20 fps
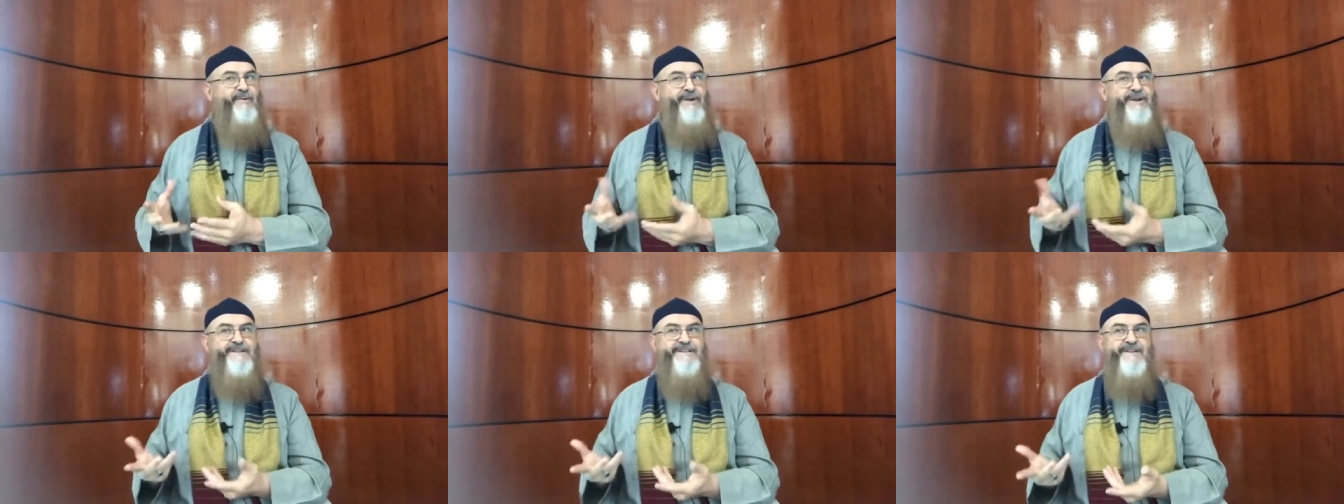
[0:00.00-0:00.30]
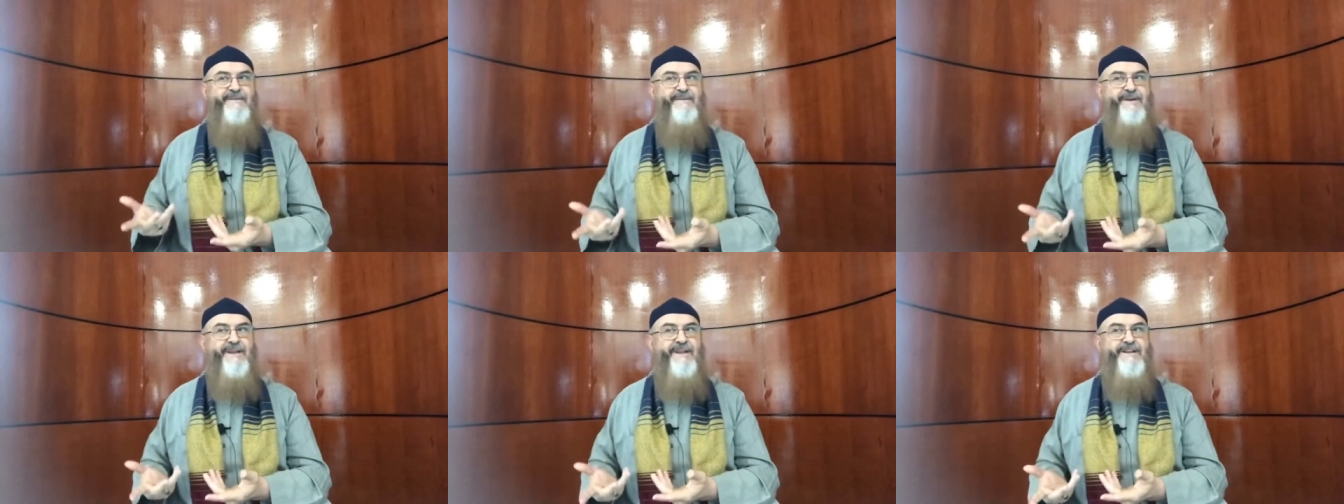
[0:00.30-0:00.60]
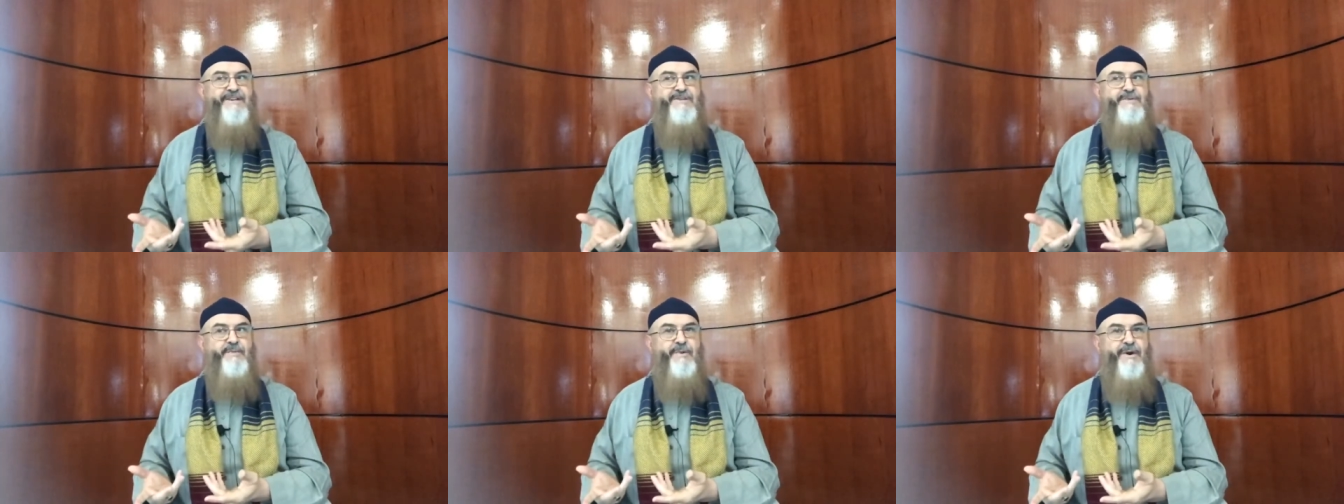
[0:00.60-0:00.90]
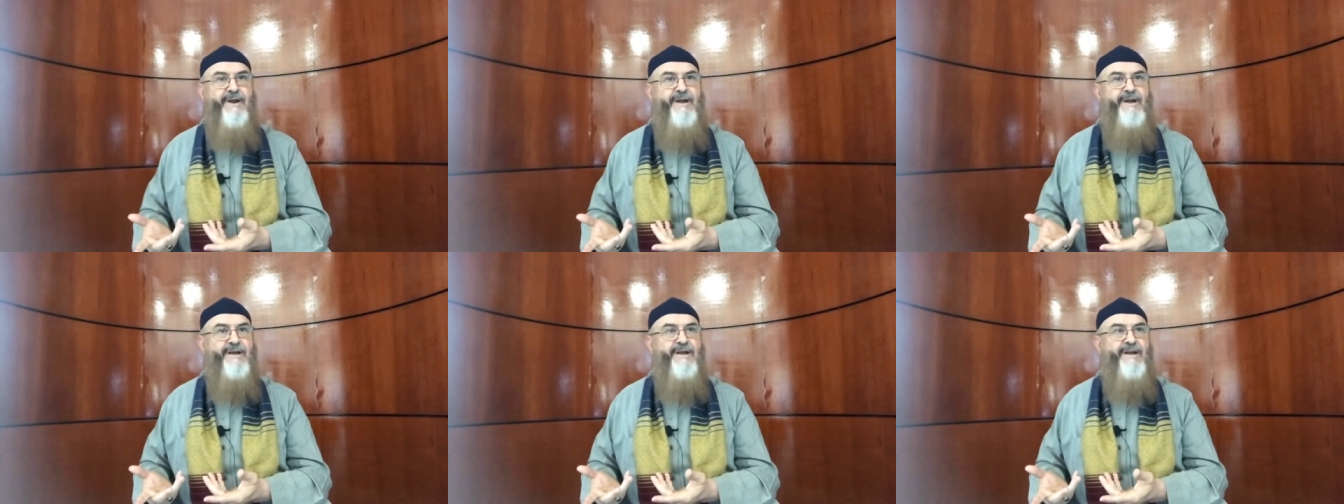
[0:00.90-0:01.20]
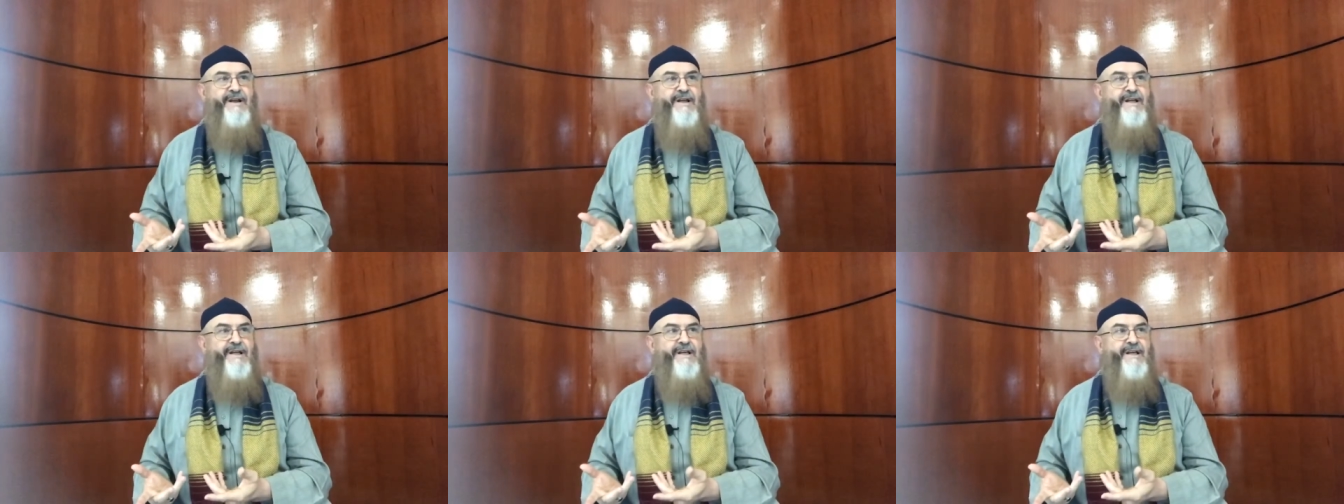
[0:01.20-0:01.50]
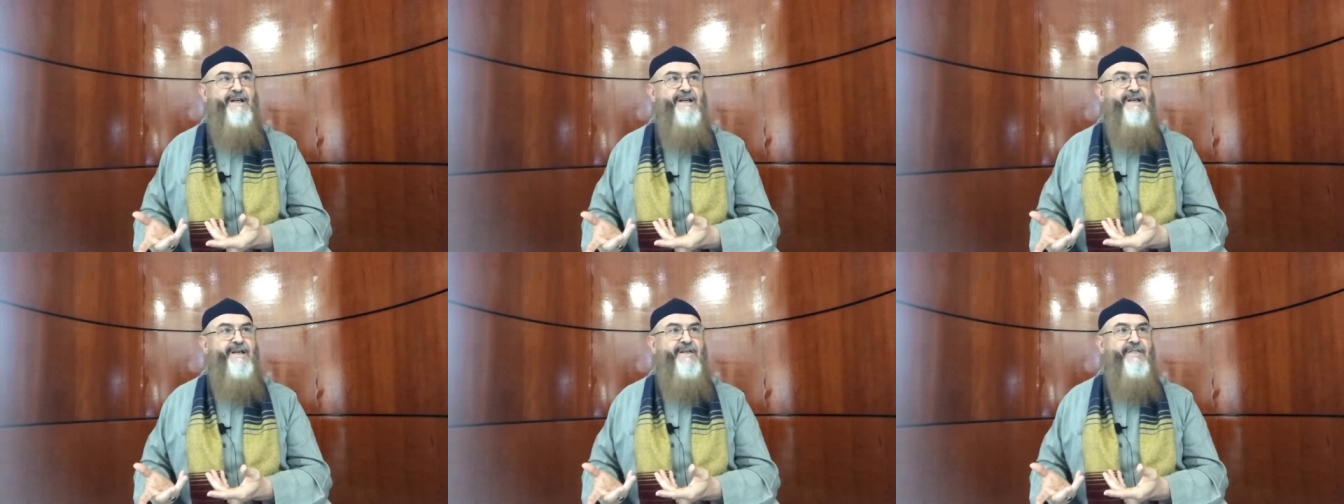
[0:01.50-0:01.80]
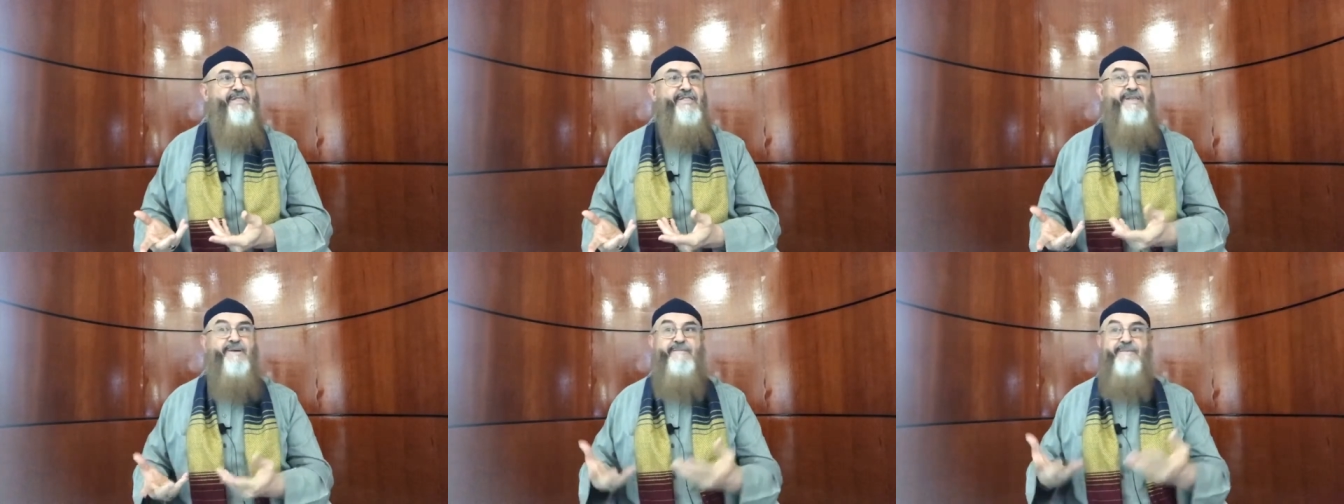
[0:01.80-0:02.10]
what is the meaning spring
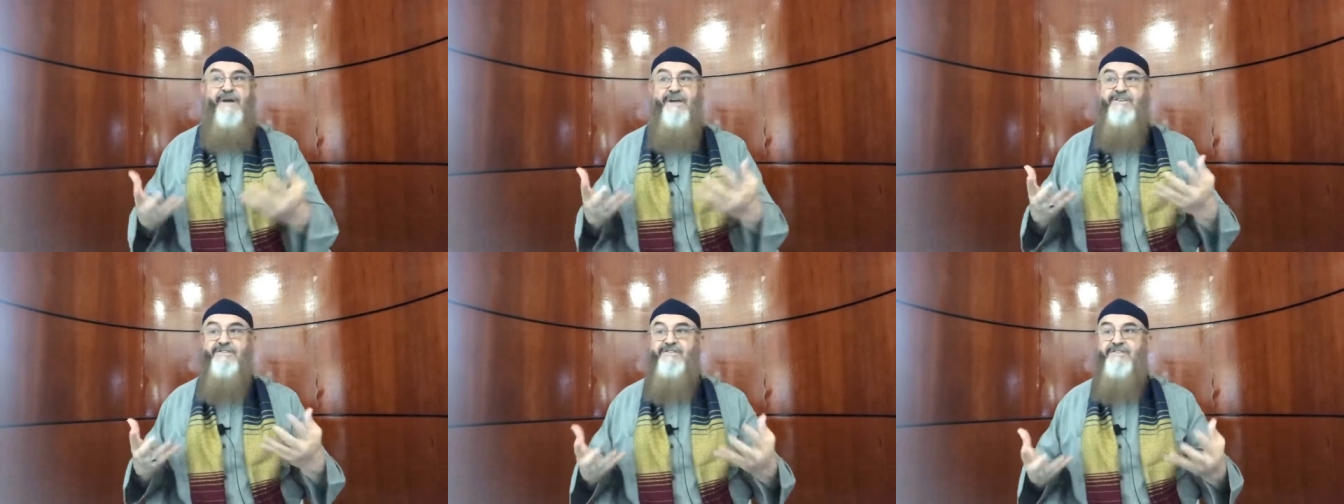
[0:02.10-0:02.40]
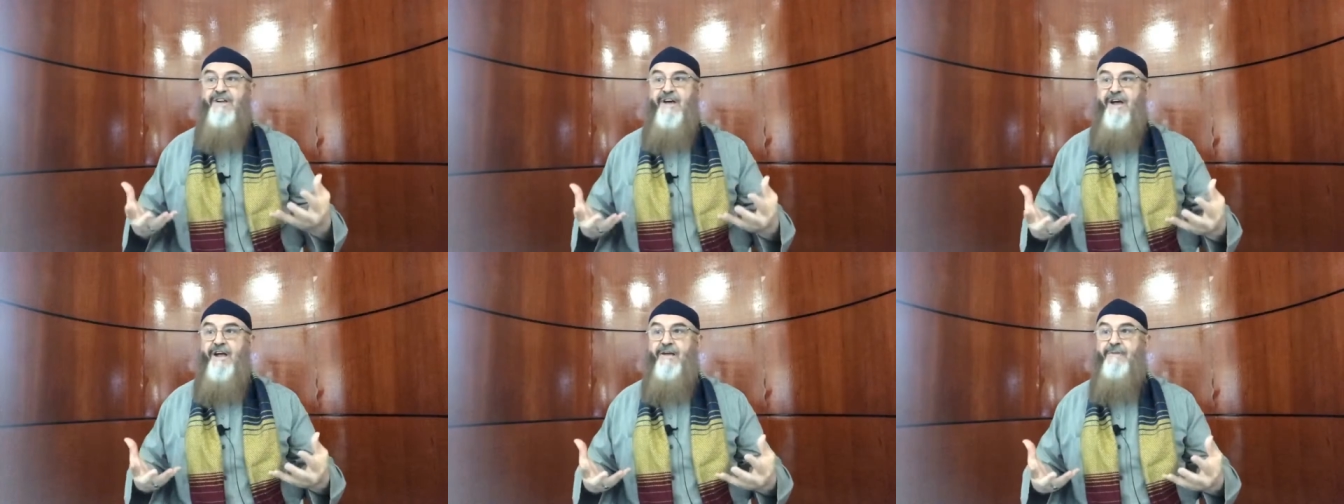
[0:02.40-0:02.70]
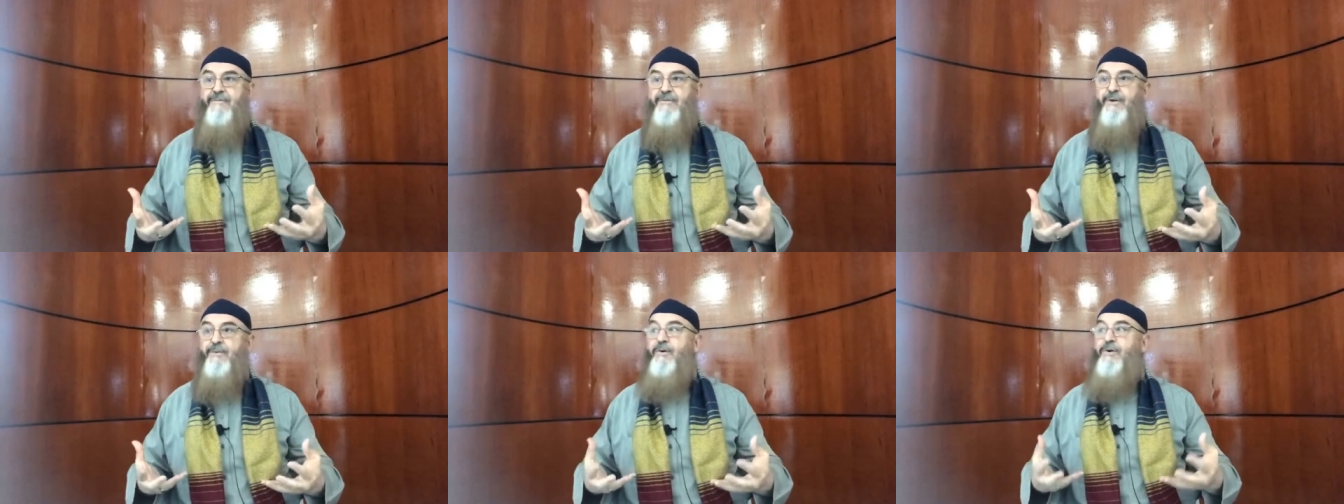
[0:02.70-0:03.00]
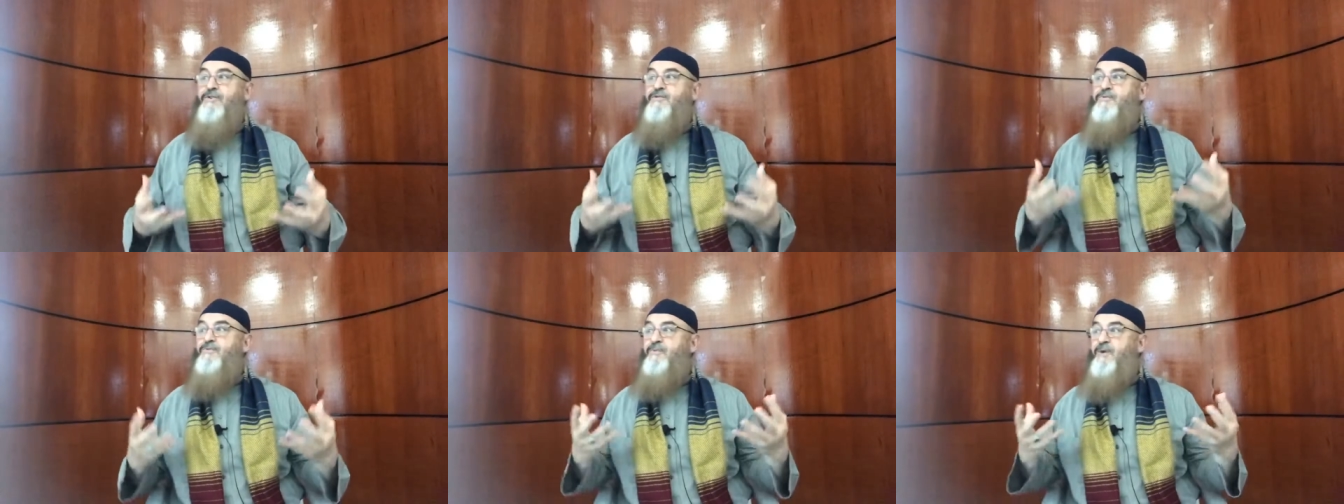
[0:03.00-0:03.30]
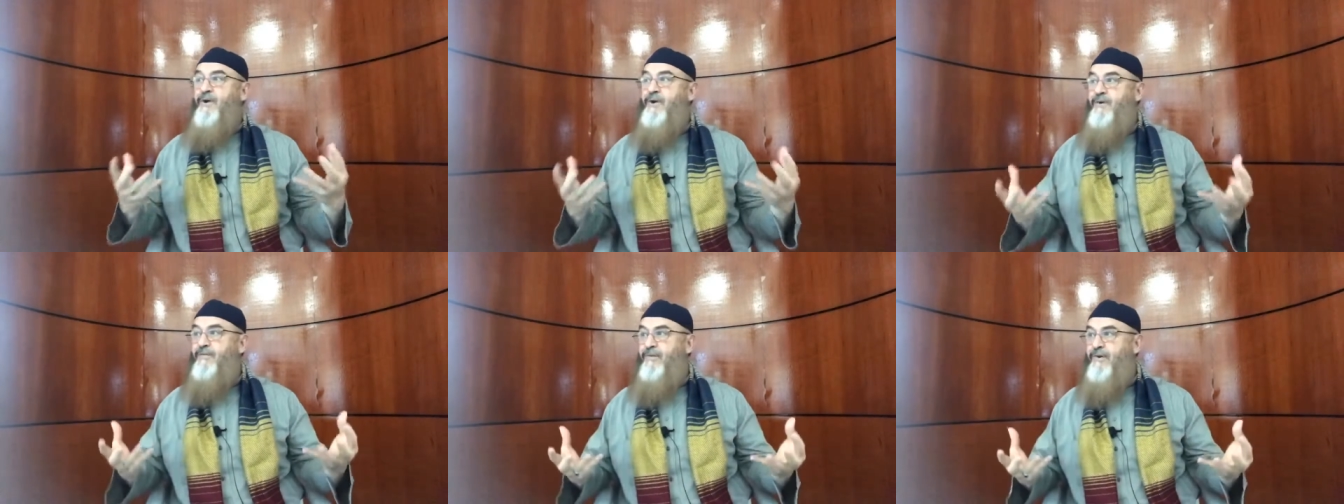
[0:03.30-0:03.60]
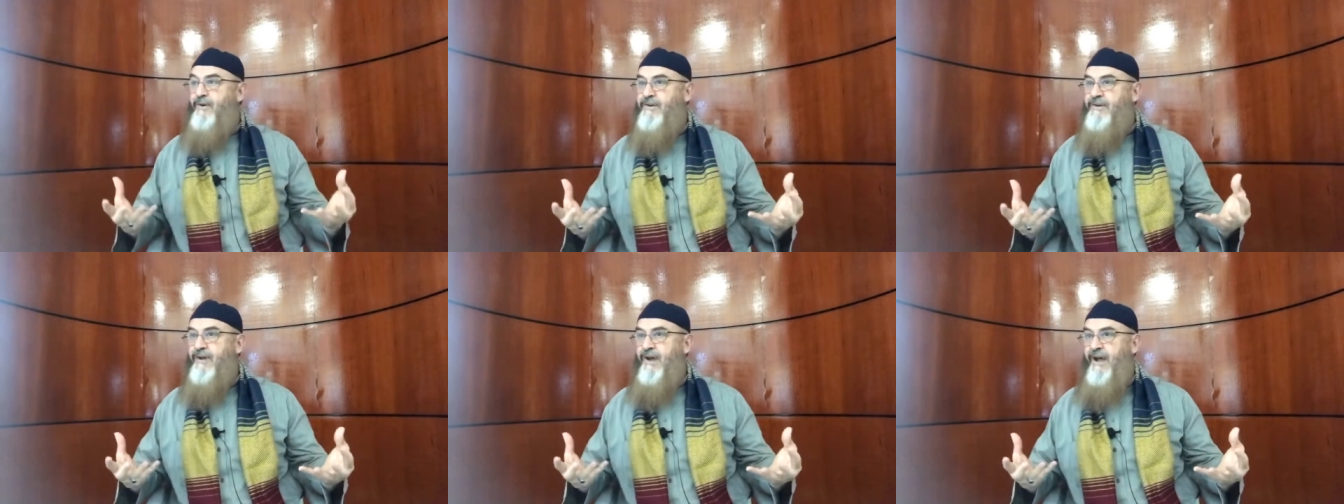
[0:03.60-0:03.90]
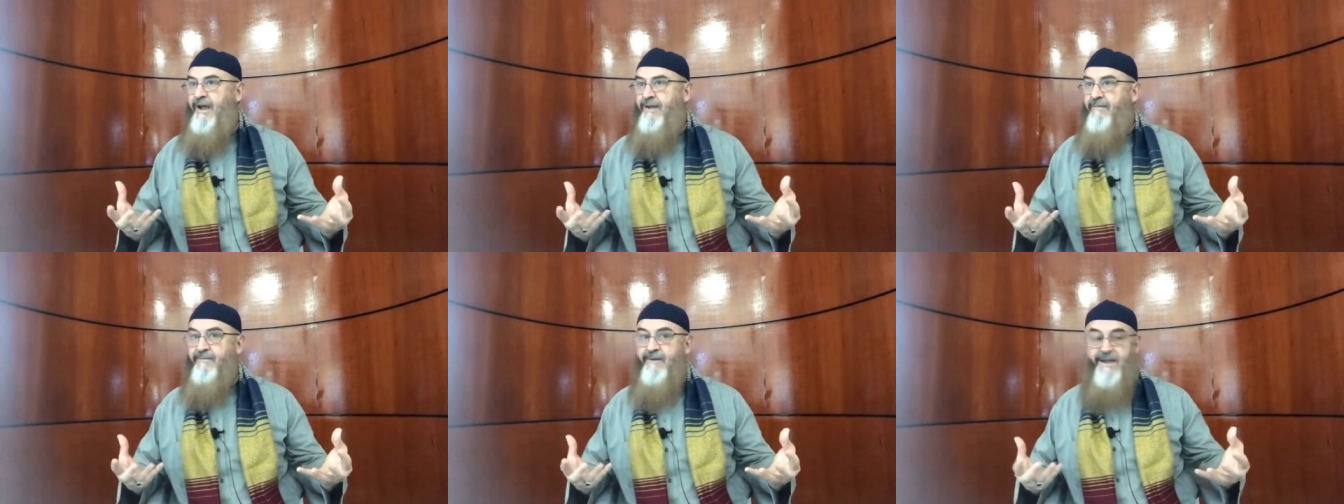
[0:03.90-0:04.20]
the best time the most beautiful
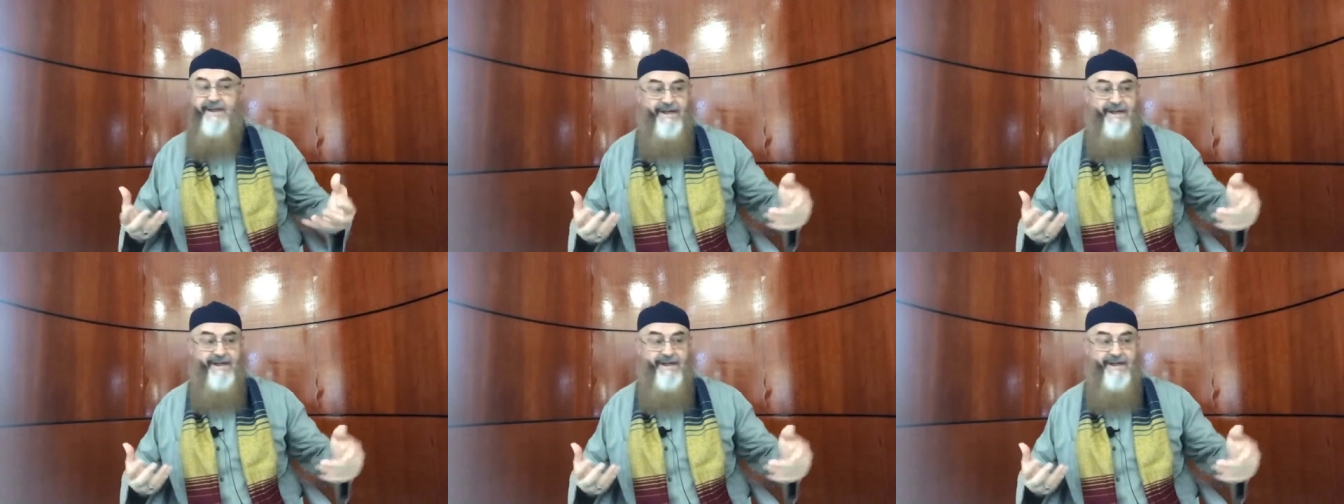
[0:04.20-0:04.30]
time